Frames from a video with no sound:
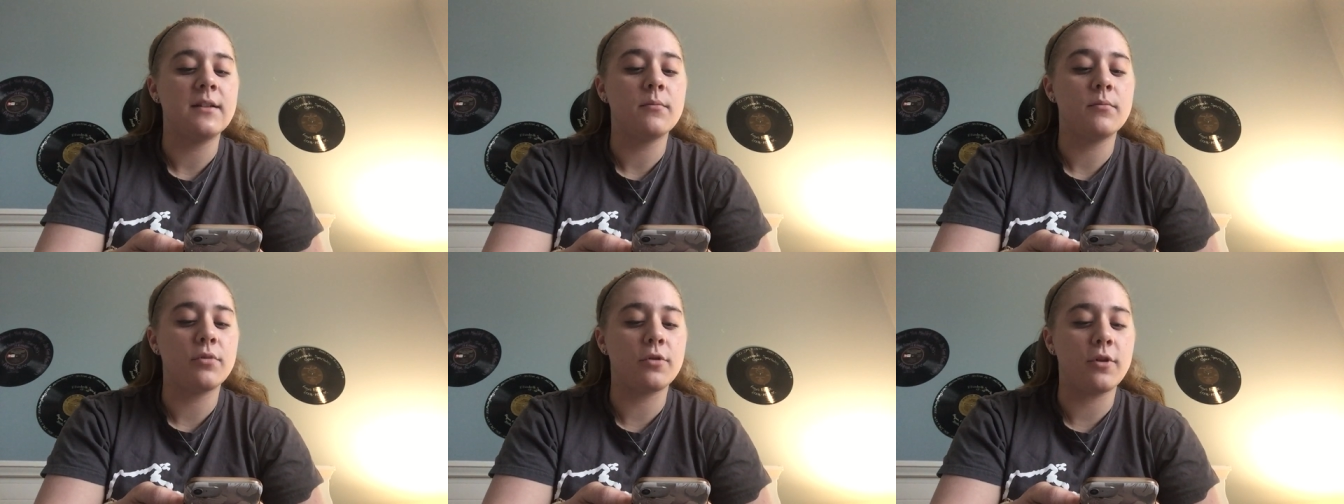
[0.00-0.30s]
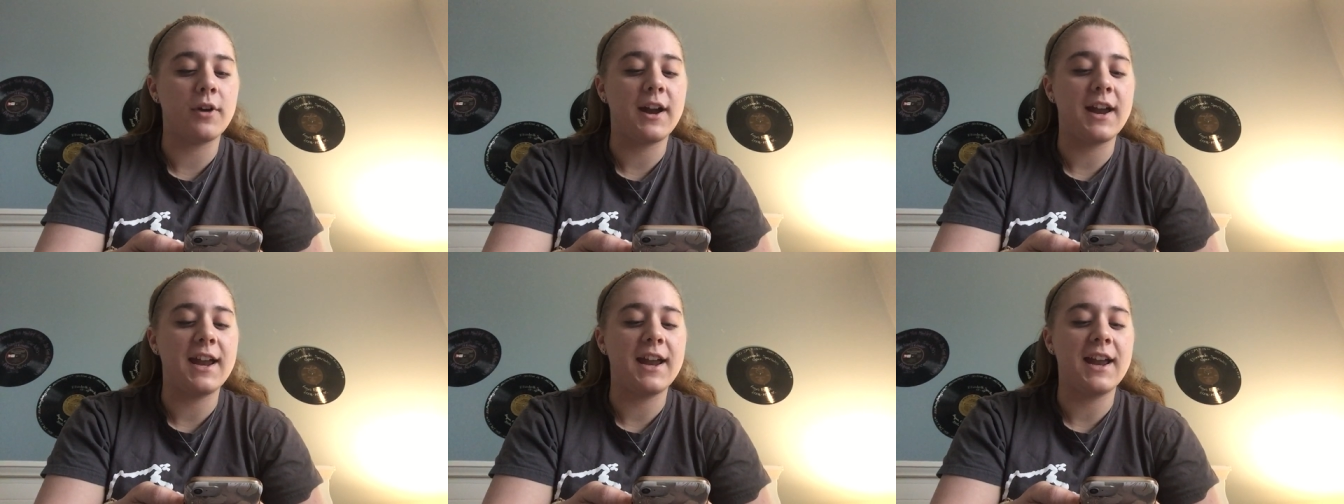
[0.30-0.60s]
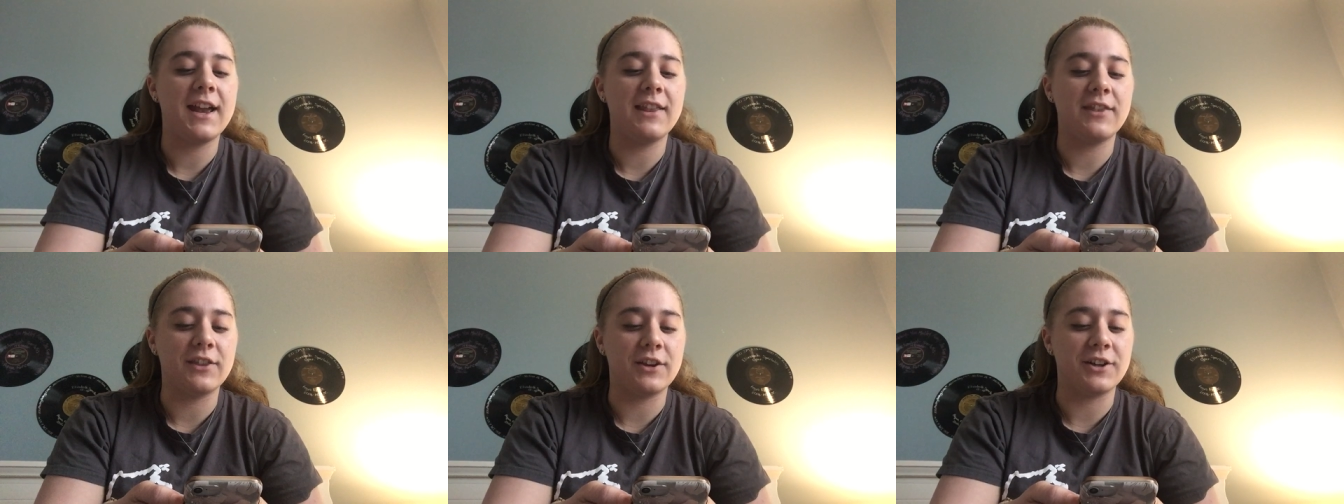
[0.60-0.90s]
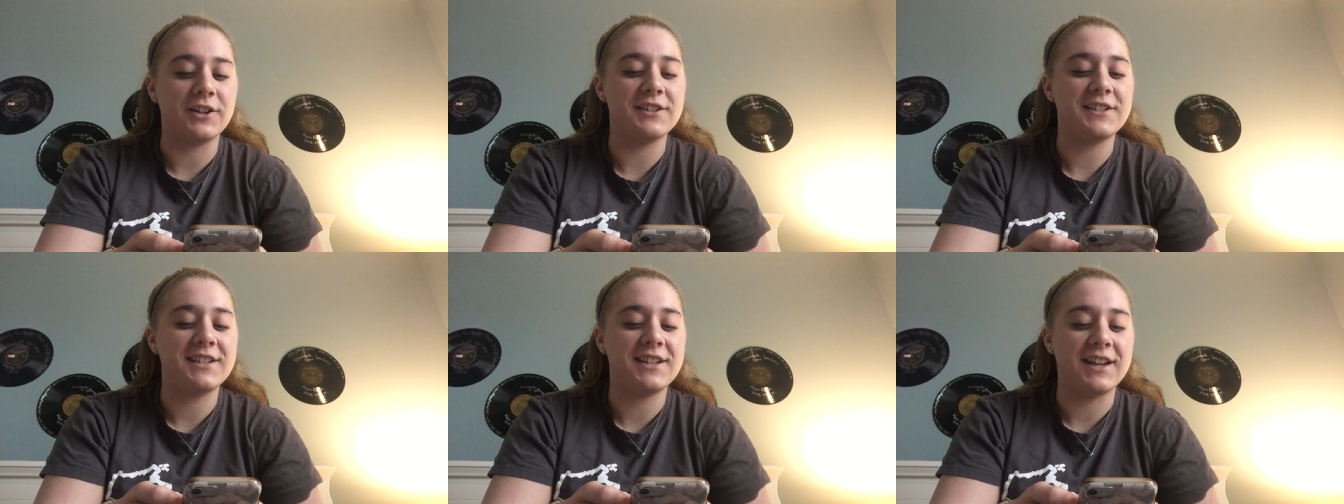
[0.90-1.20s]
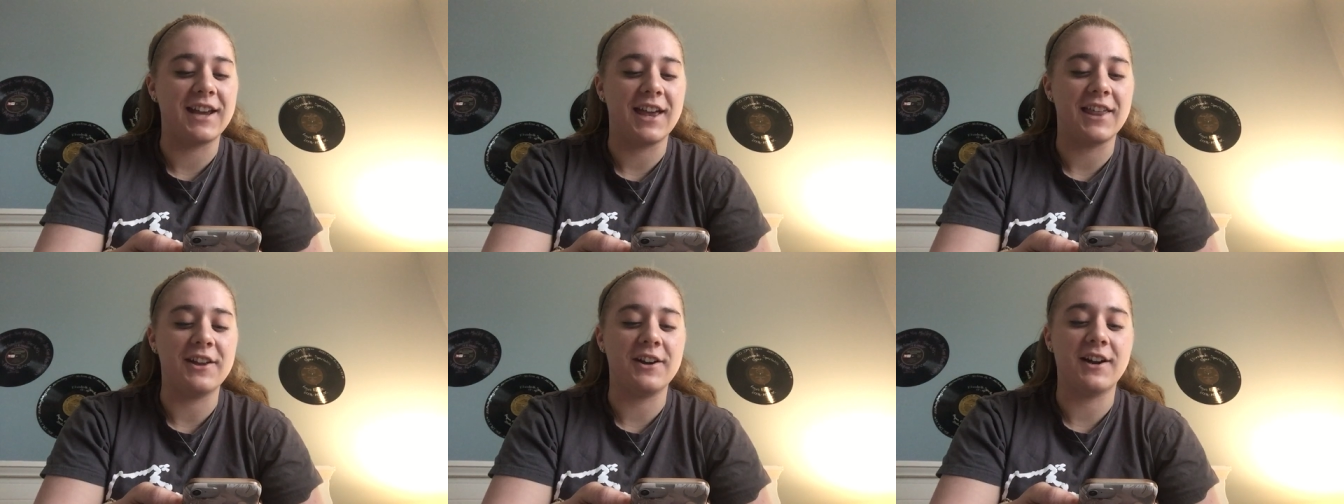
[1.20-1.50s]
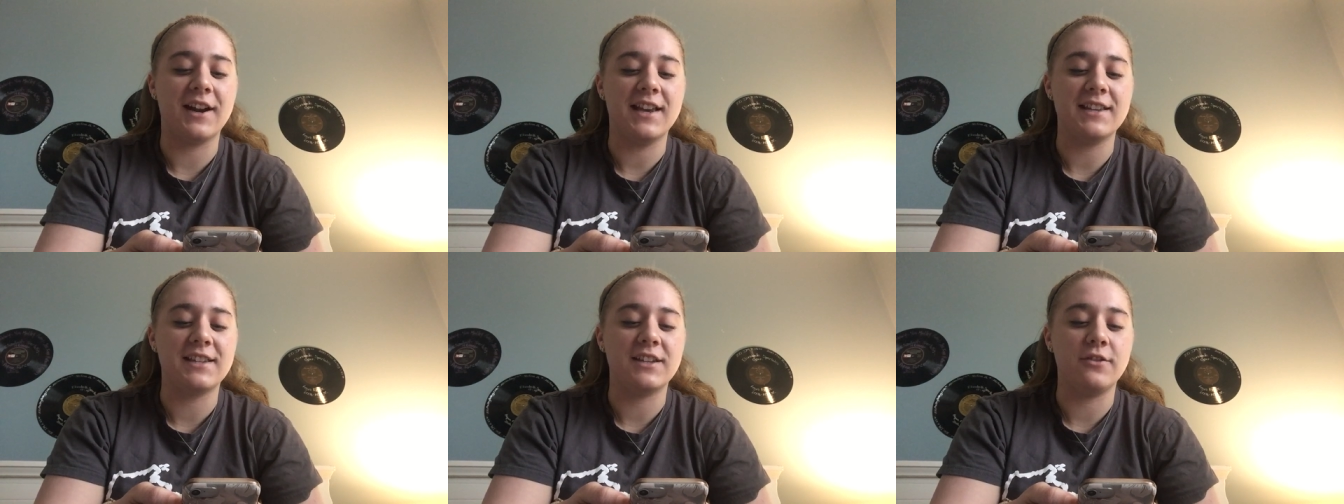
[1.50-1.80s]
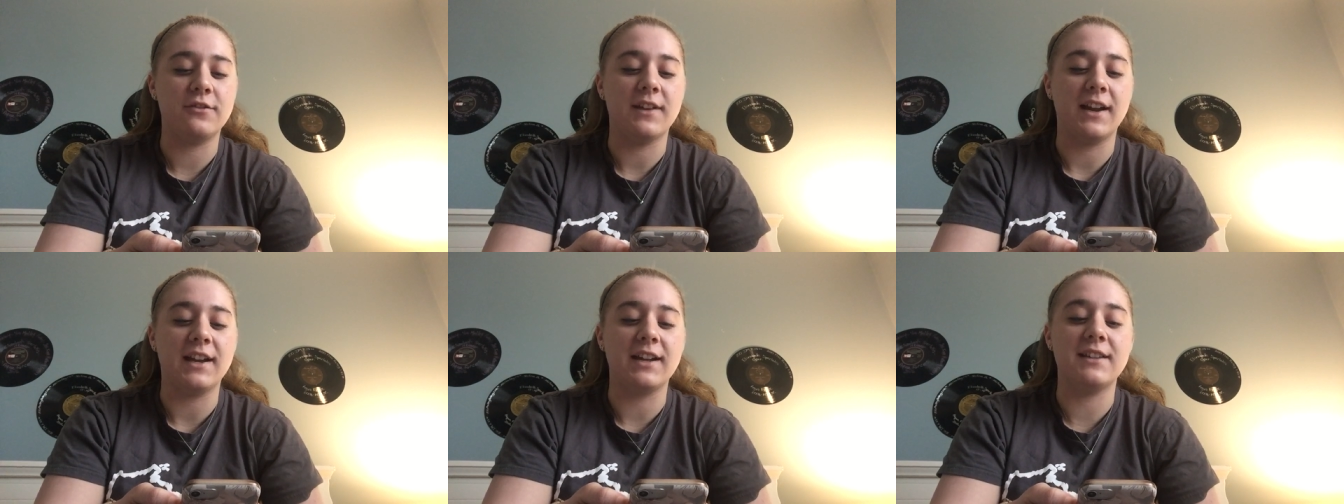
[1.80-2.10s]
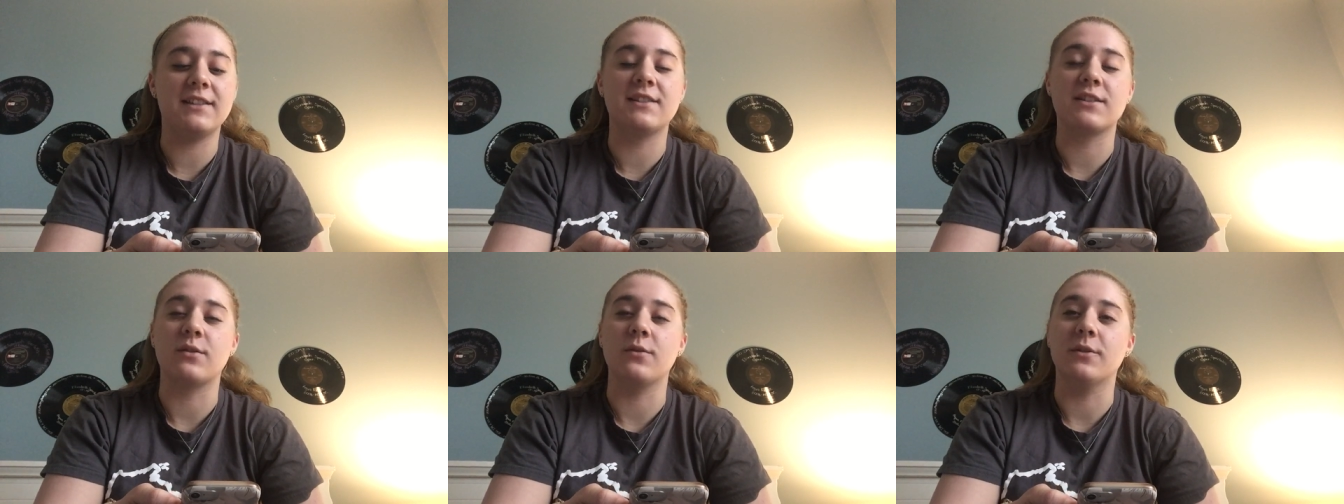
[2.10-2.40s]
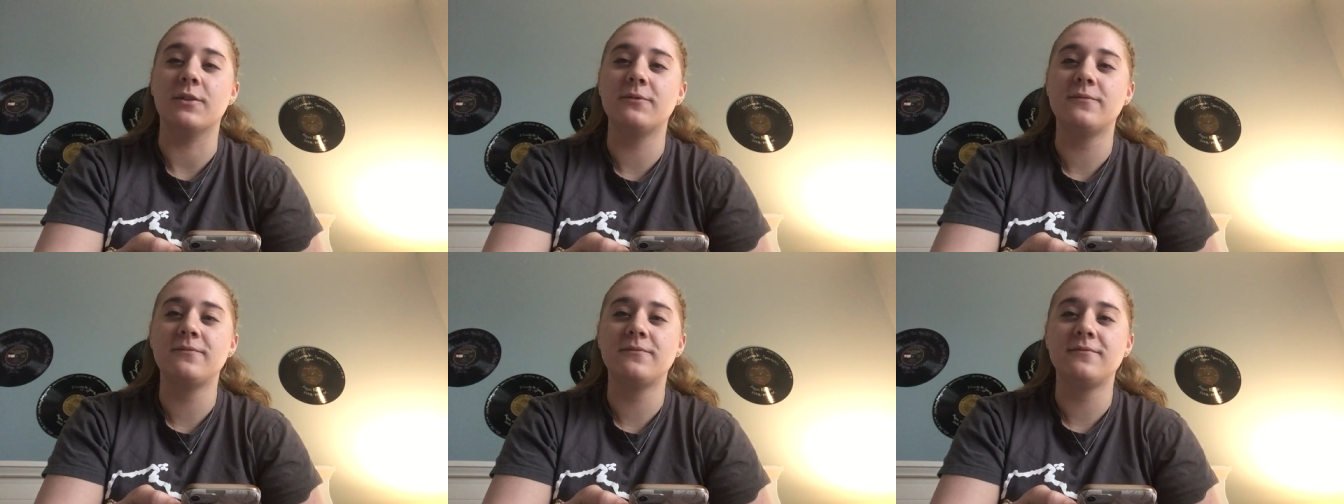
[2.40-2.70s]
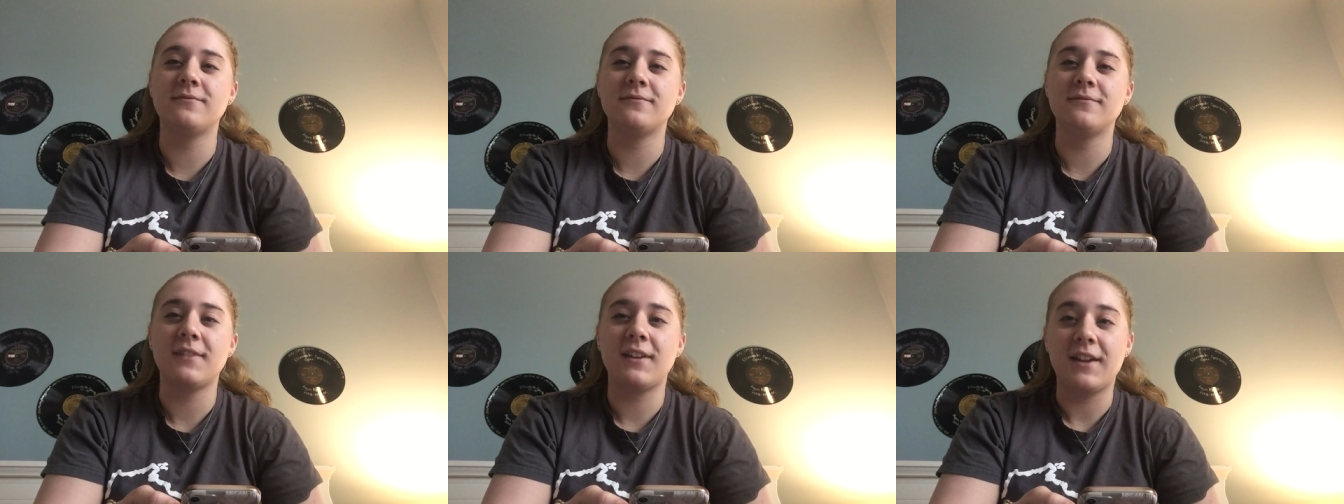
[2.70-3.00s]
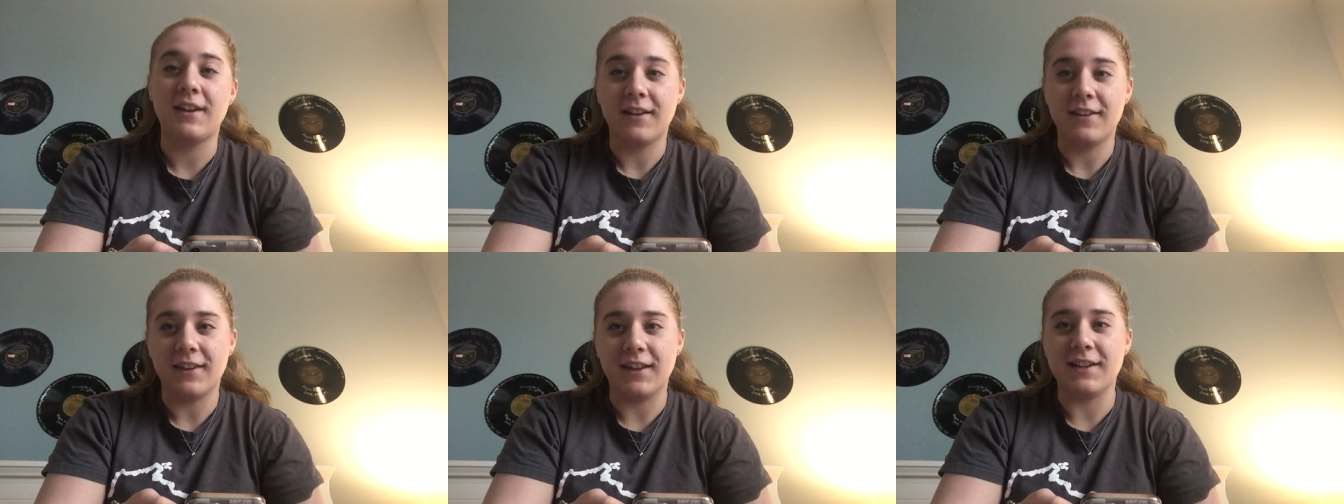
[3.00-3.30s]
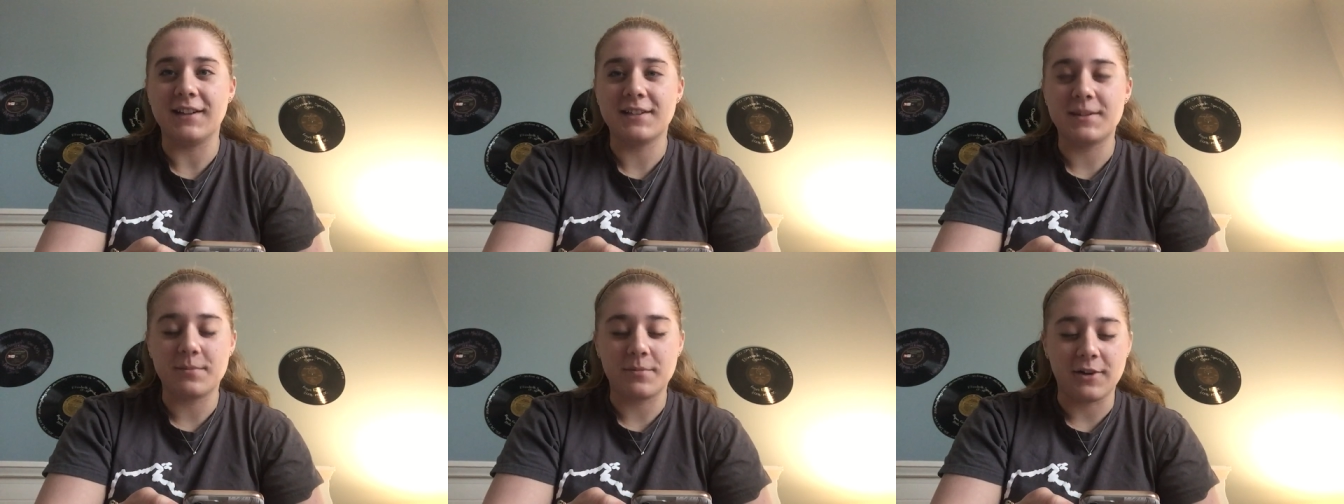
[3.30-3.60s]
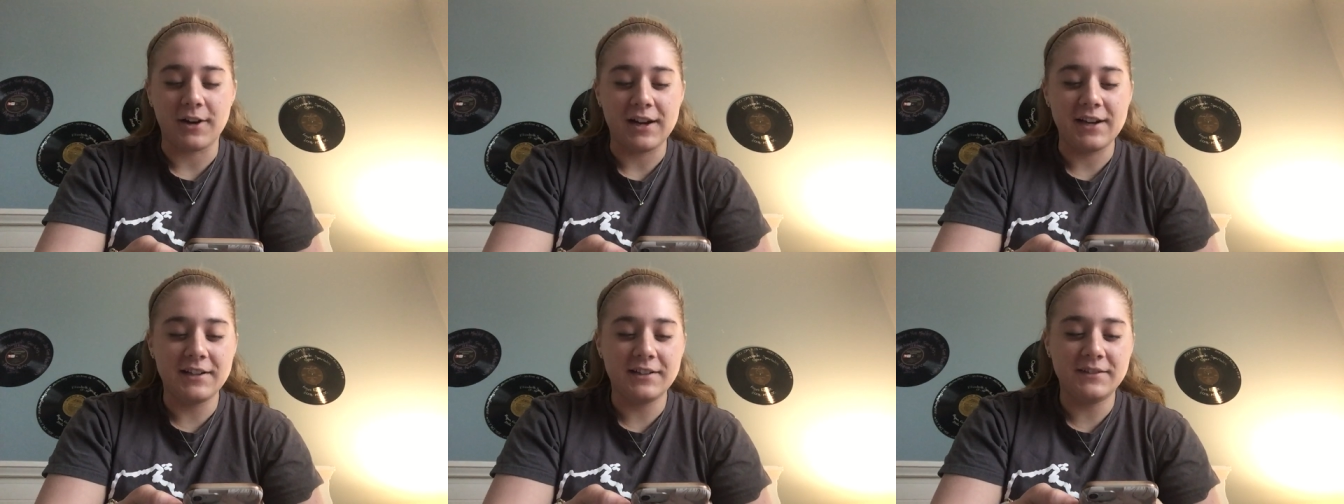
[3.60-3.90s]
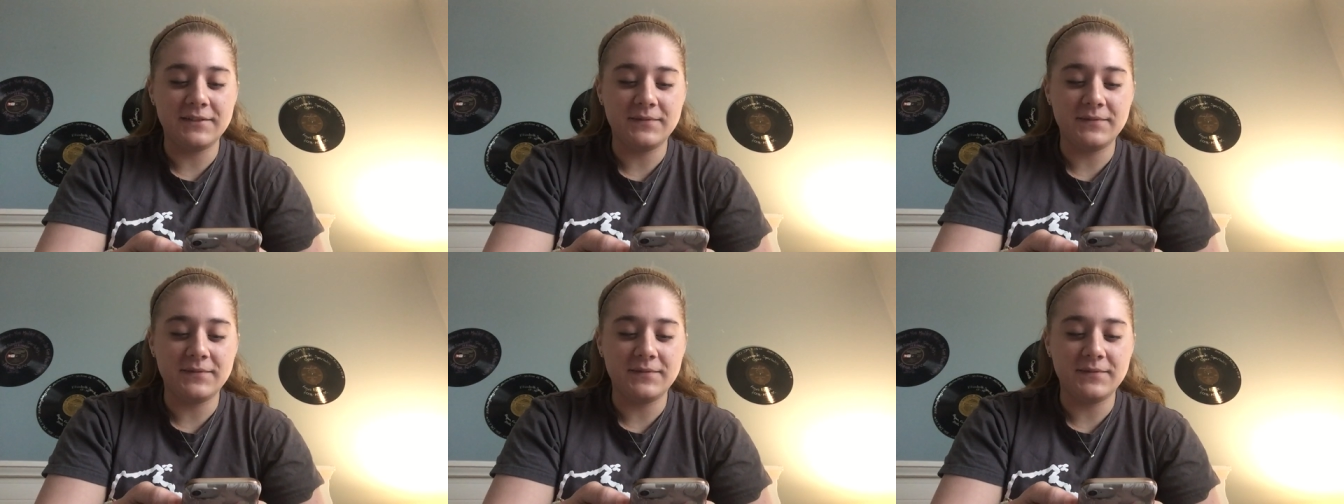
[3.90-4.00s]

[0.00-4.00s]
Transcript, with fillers: pray, and learn together as a united school. Let us pray.